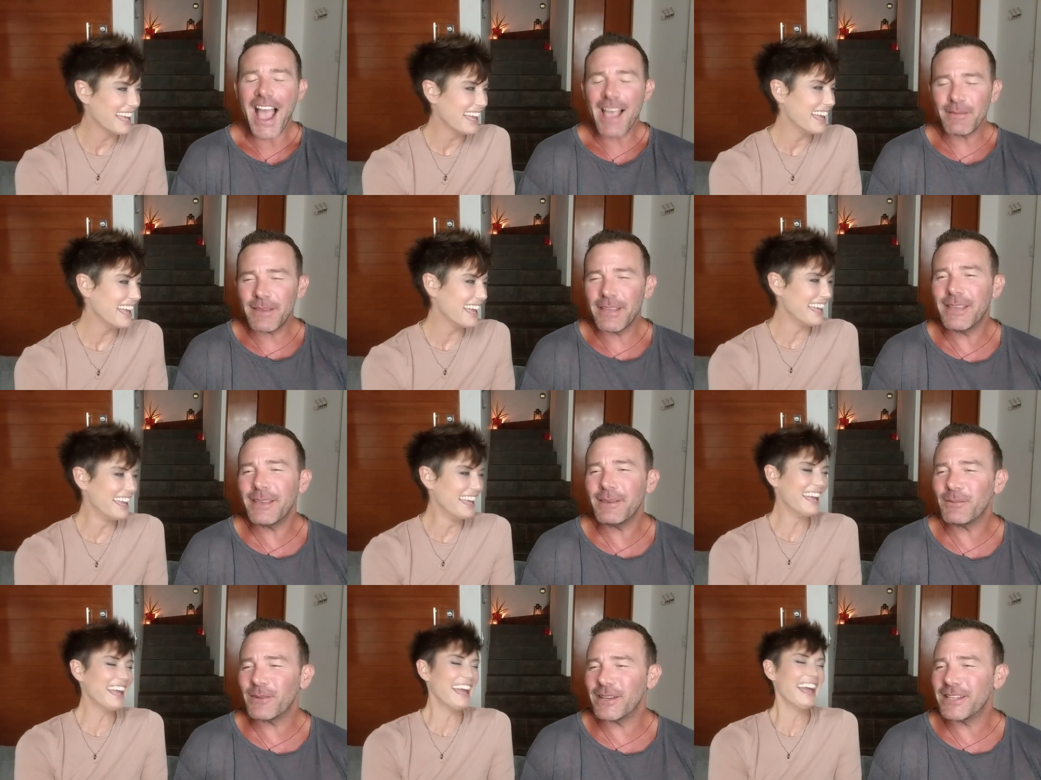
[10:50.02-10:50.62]
Speaker 1: I
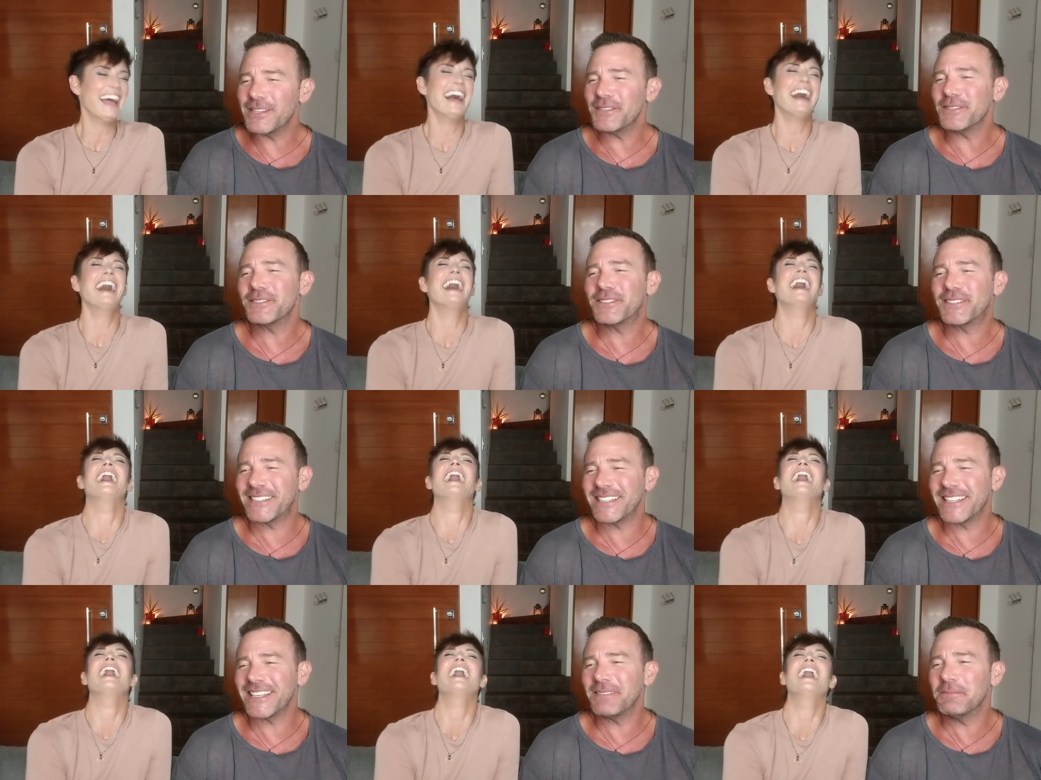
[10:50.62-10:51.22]
mean, when you
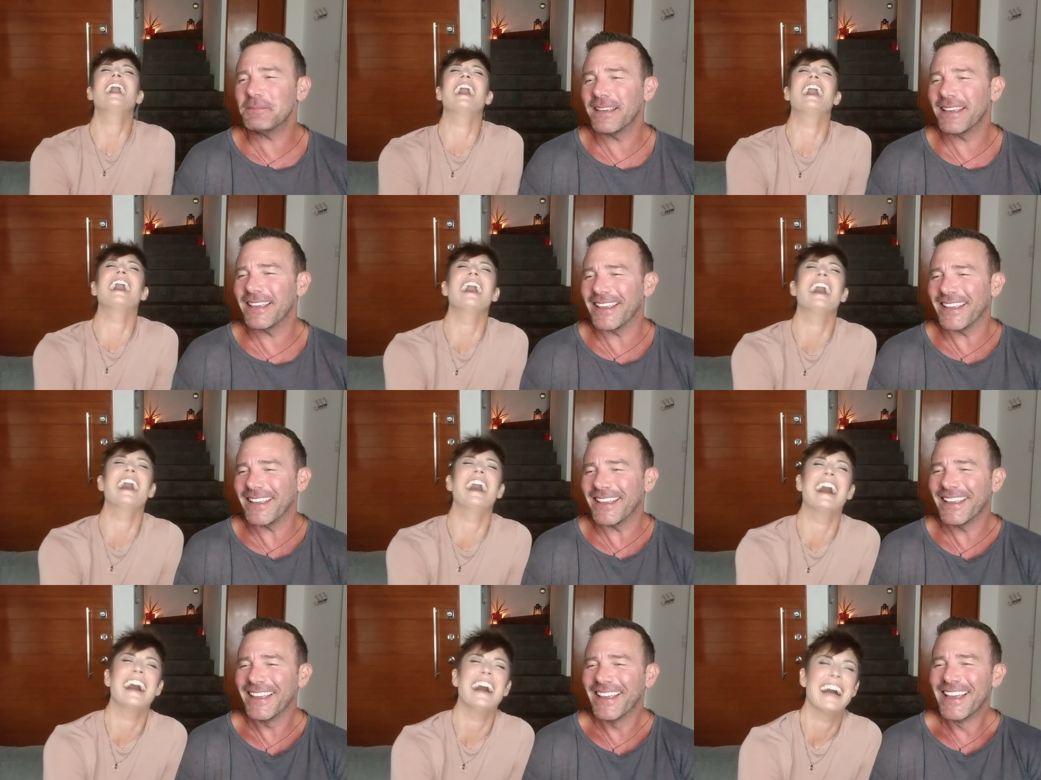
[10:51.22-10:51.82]
see
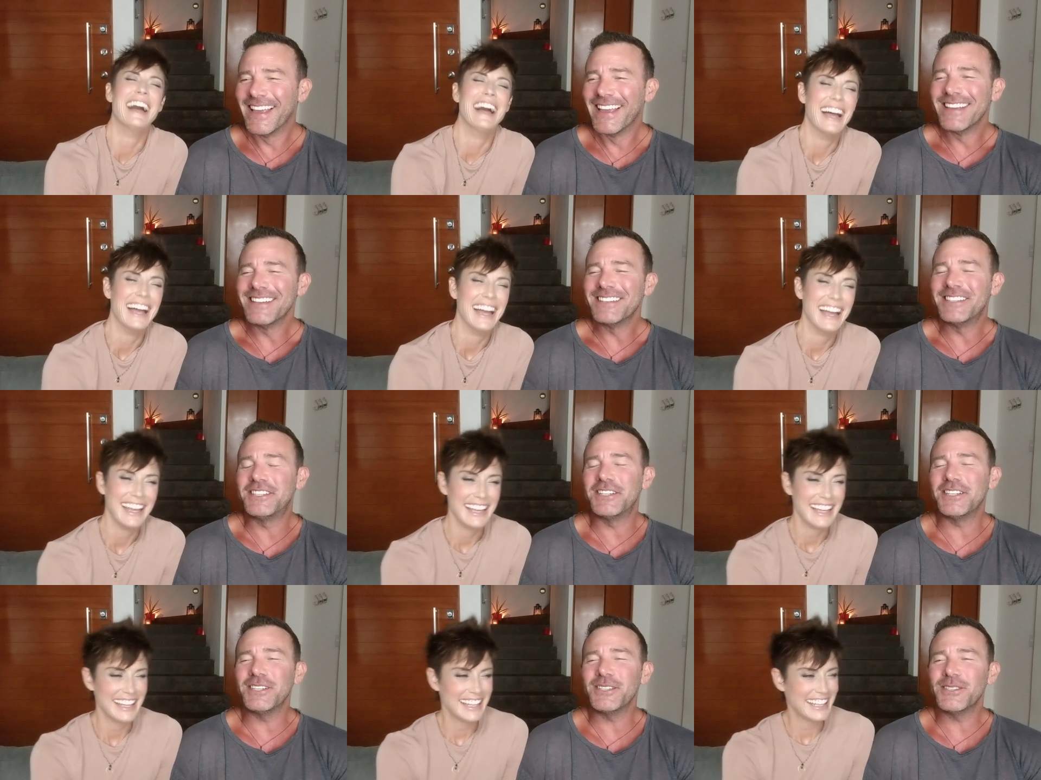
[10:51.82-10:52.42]
me,
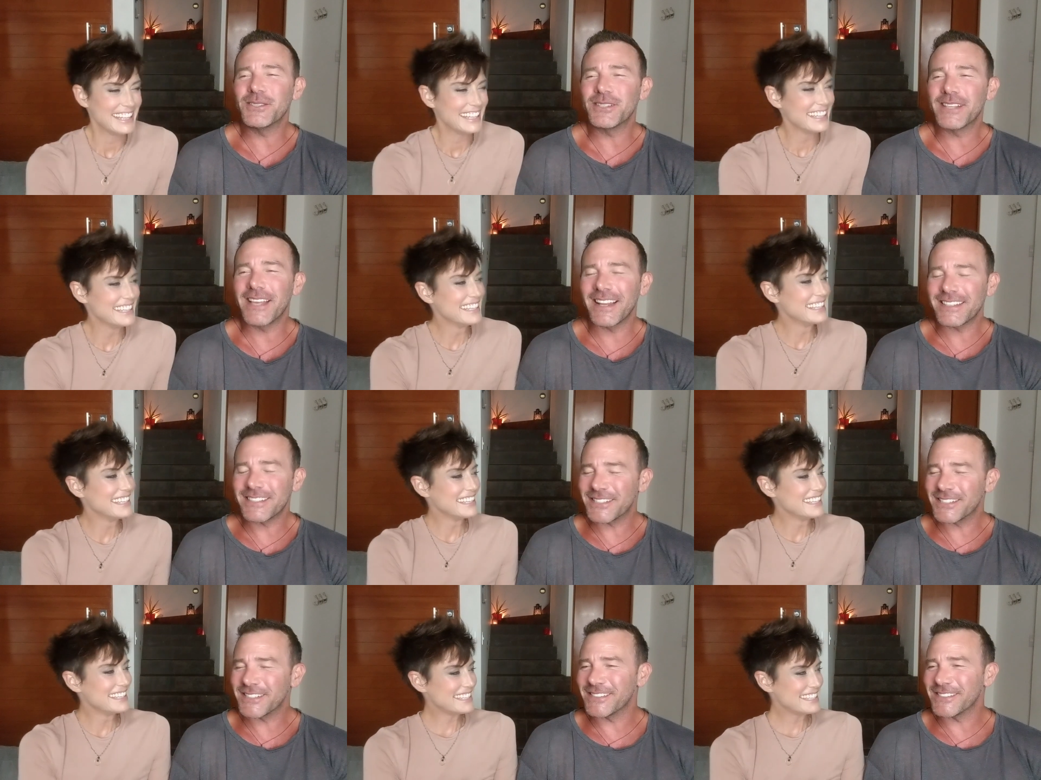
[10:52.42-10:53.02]
do you
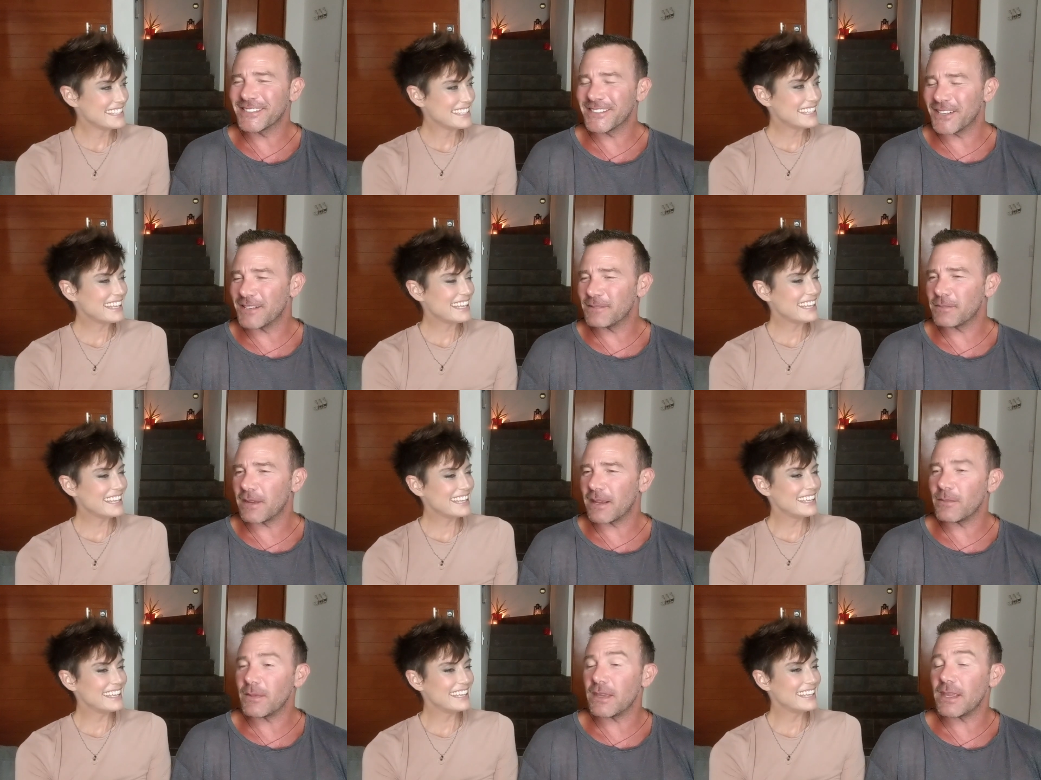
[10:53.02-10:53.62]
get turned
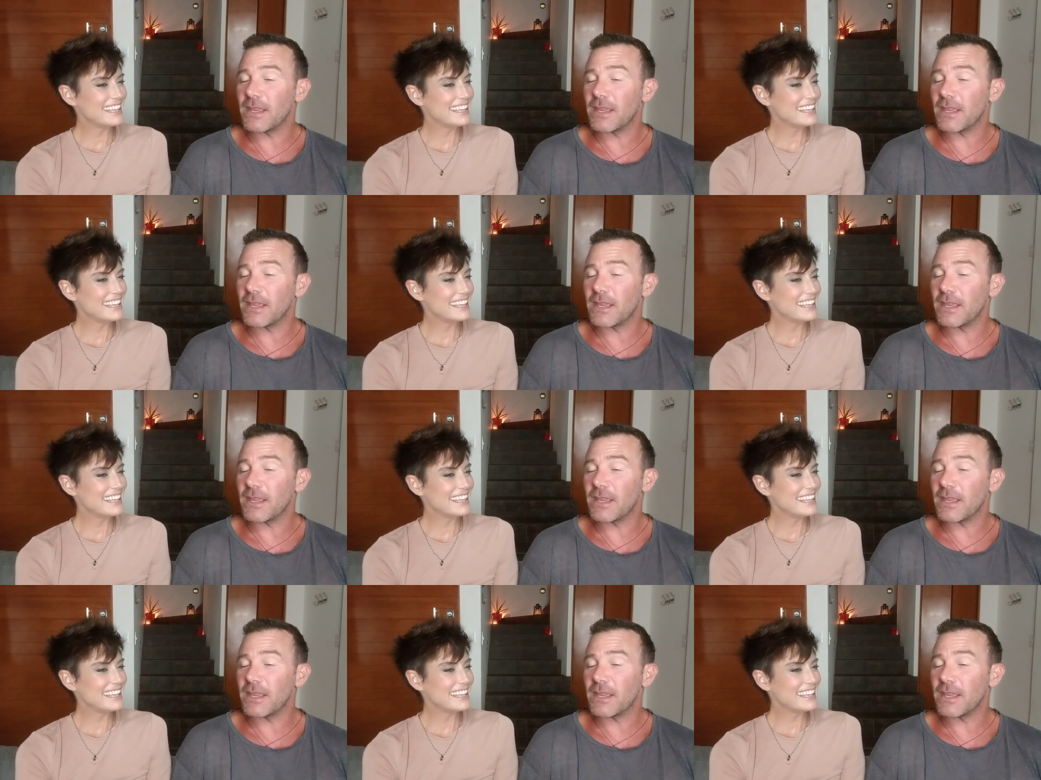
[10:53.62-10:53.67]
on by